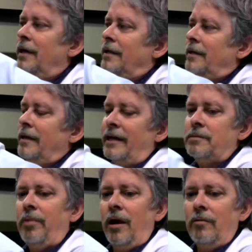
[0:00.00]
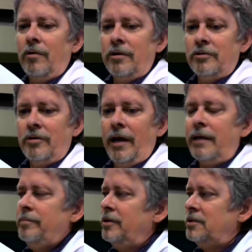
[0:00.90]
The next part will
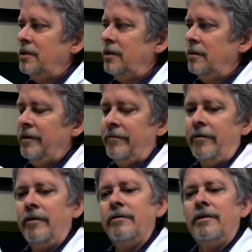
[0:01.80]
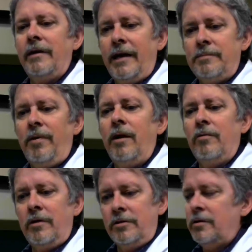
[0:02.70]
contract, push it a little bit further. The next part will
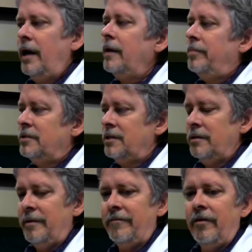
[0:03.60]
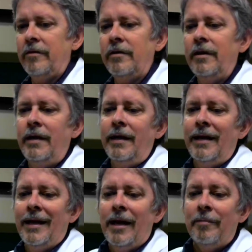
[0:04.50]
contract, push it a little bit further.
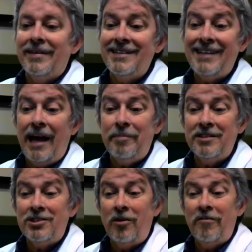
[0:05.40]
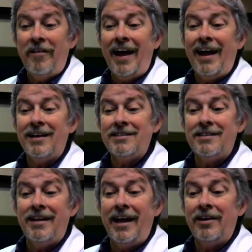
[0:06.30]
But this happens so fast
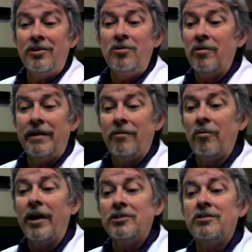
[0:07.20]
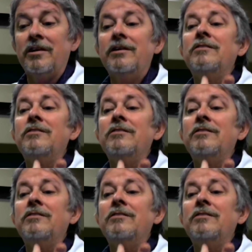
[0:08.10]
that you don't even register it.